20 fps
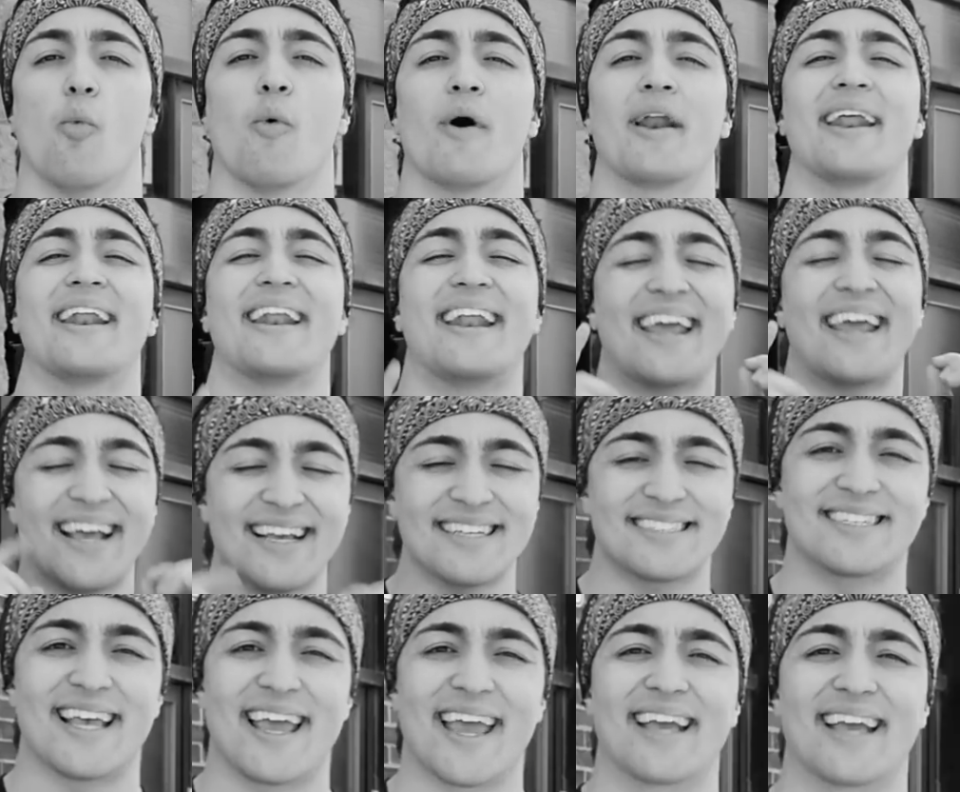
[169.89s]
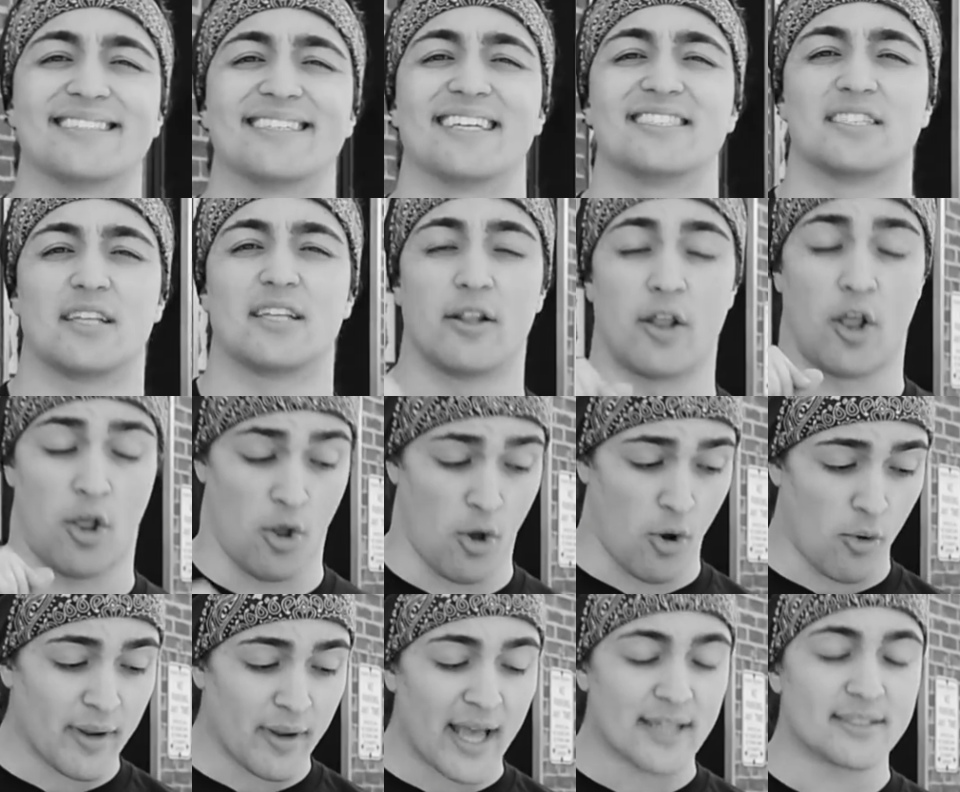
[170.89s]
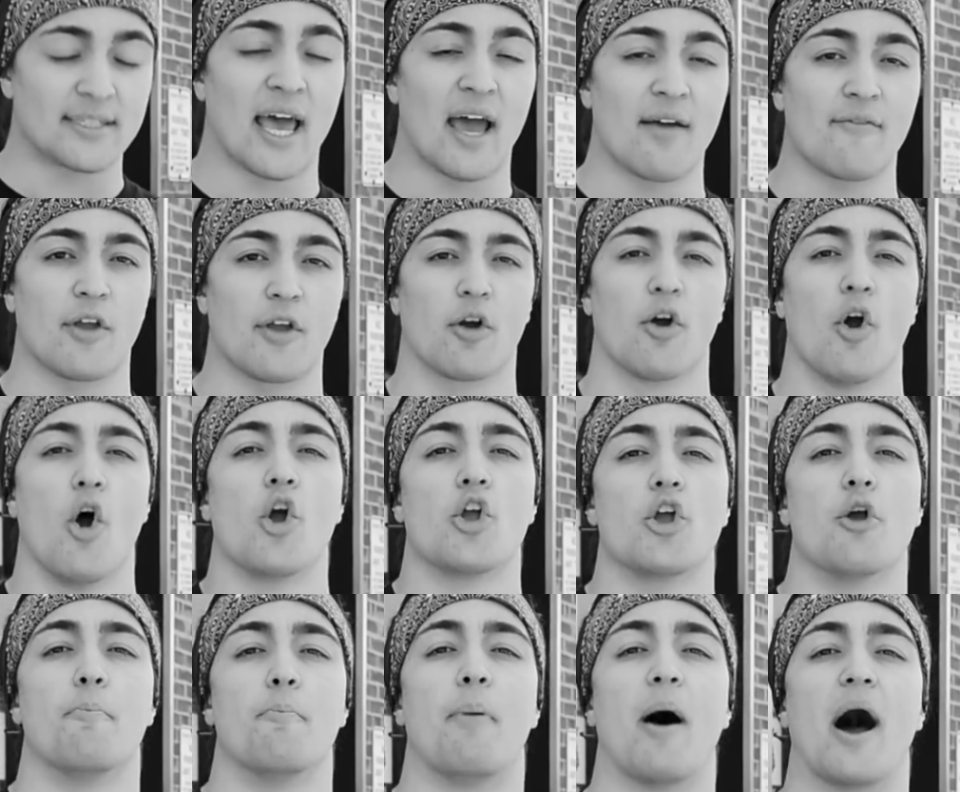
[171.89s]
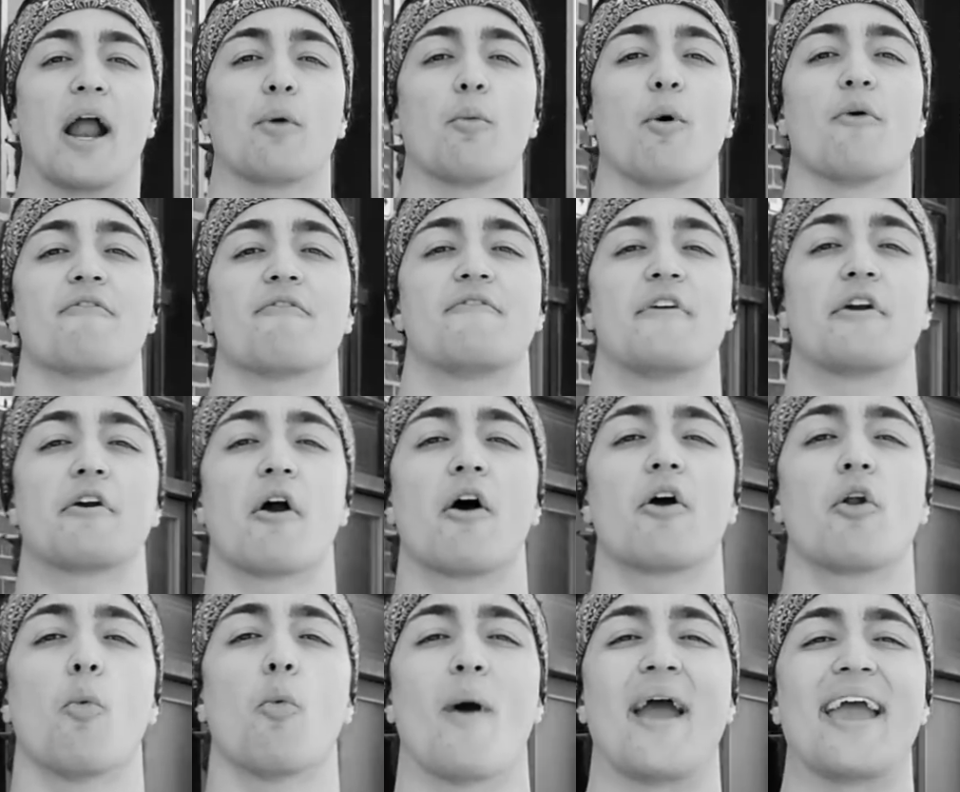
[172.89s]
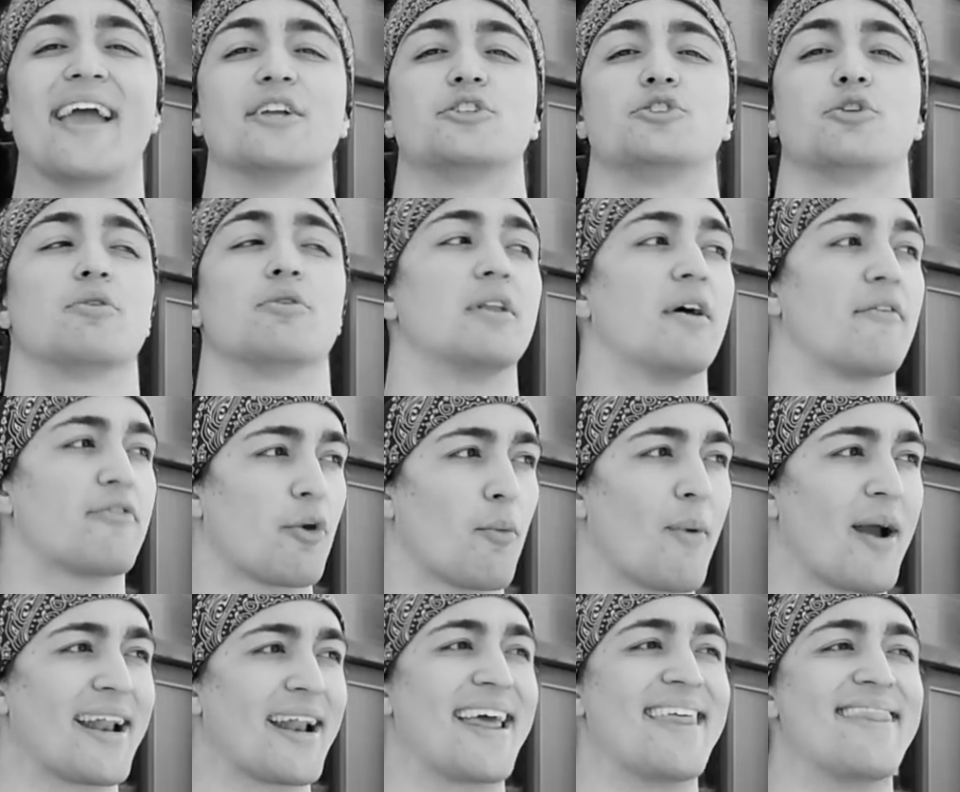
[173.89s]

What it is saying is as the load gets heavier, your body will figure out a way to lift the weight.